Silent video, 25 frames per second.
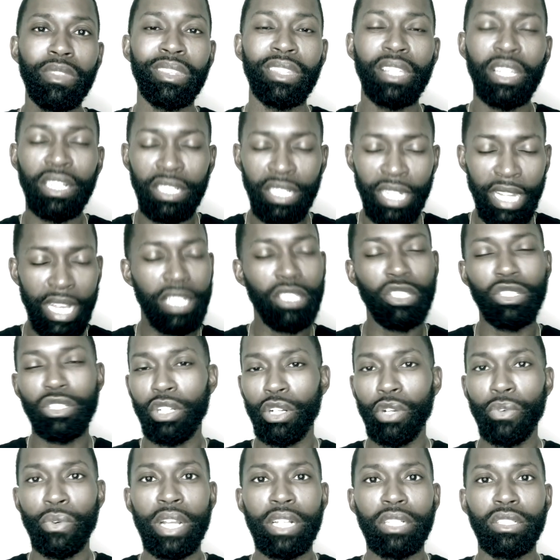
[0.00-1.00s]
the next
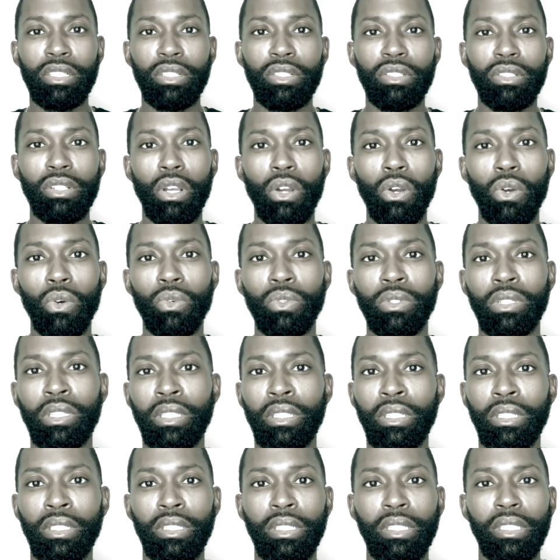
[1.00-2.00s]
generation. So,
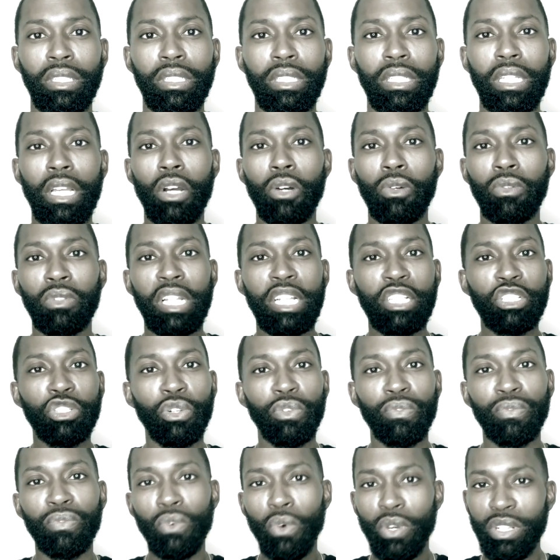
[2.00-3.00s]
let
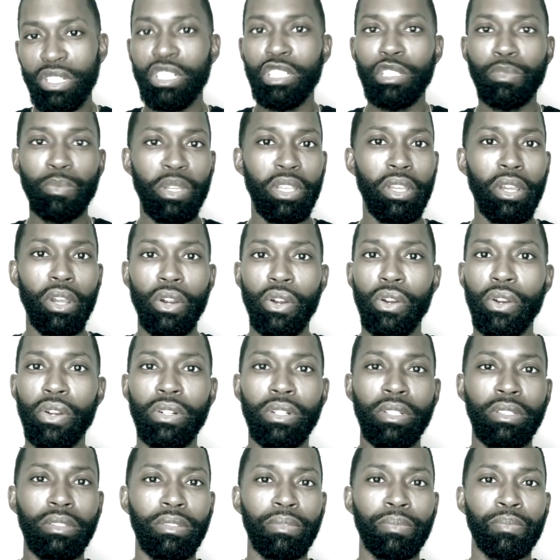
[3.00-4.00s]
your voices be
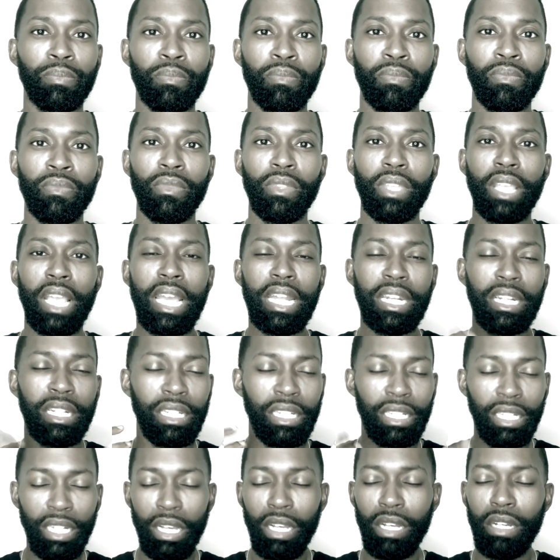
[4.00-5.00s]
heard and
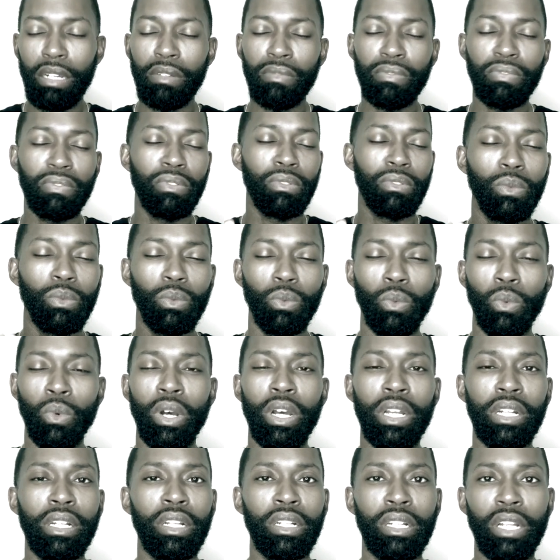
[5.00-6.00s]
love
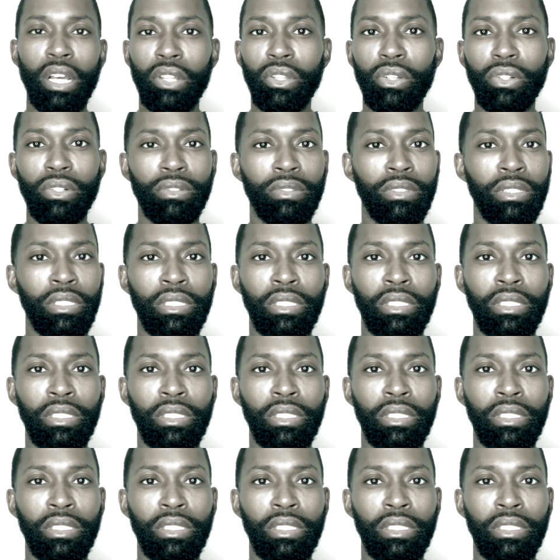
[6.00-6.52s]
one another.